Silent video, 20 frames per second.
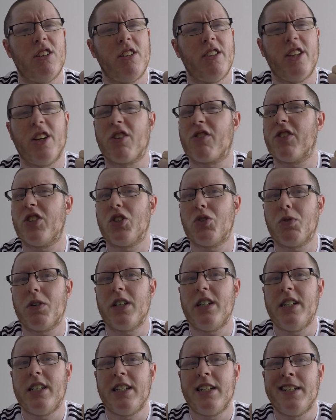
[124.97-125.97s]
The orange
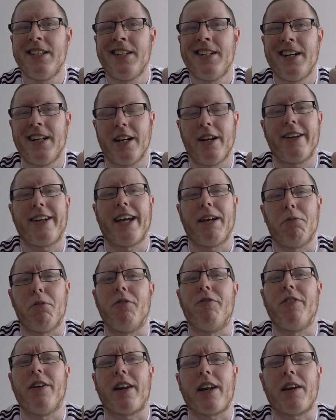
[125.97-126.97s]
one? I came
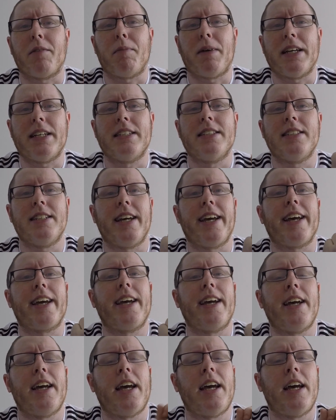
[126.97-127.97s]
off feeling a bit sick.